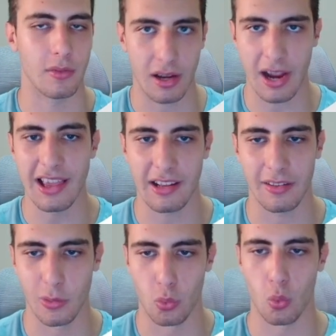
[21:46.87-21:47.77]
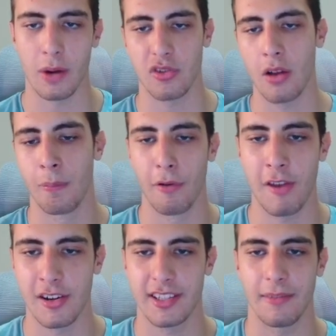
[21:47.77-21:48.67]
but kind of like what I'm trying to
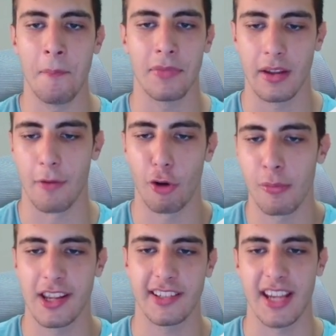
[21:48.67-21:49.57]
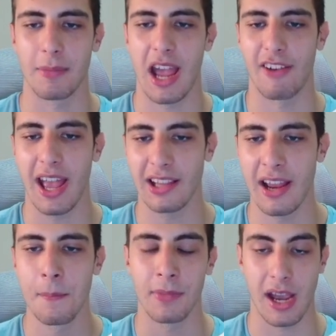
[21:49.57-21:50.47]
prove here is the formula is the same. They have a
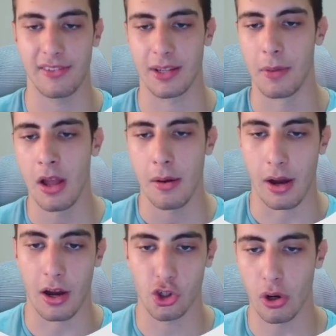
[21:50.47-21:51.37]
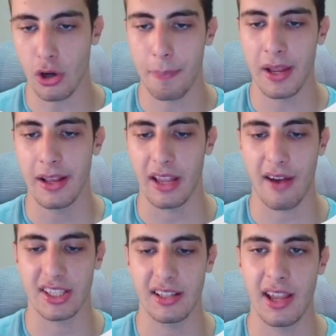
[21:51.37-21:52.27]
headline, they have some short copy,
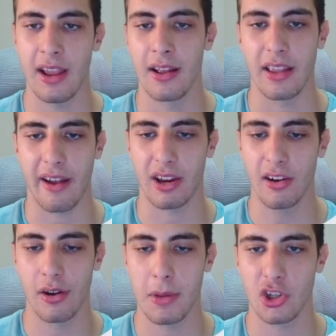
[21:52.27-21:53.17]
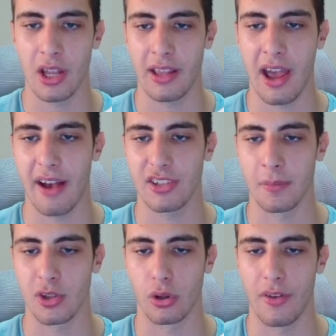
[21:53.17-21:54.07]
they have a CTA, they have a hero image, and they have
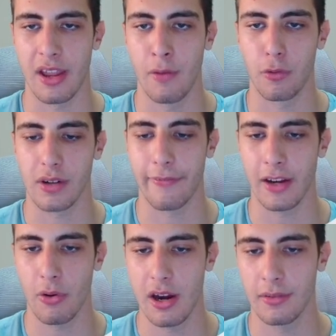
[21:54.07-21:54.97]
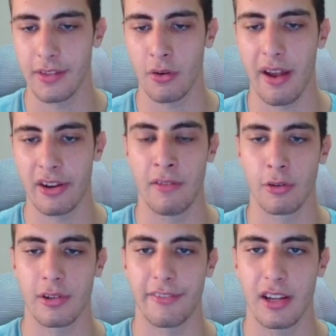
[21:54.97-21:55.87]
some sort of a infographic. Now here, they don't have an
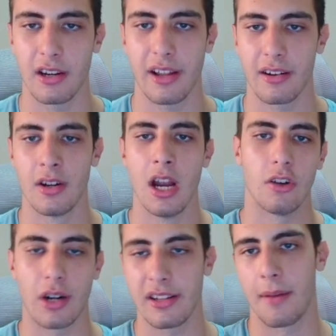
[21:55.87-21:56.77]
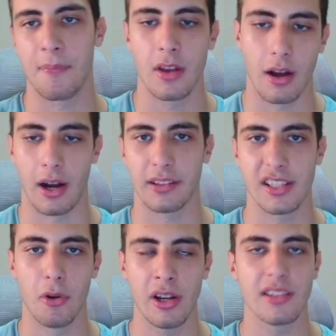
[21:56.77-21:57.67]
infographic here. They are running some
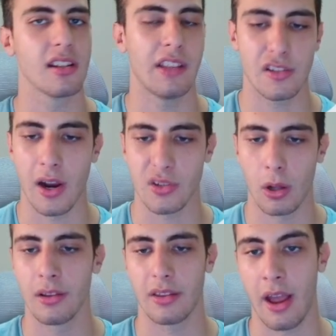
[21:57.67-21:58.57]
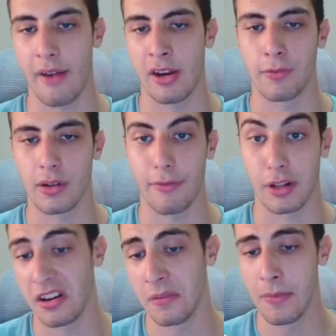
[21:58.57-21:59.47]
testimonials. That's fine as well. They have an
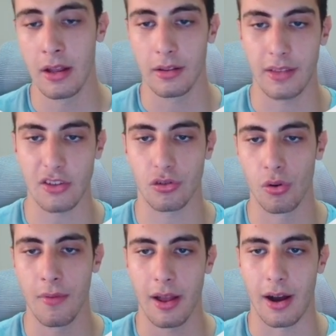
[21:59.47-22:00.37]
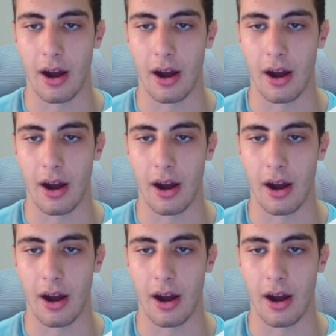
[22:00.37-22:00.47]
infographic here. That's true.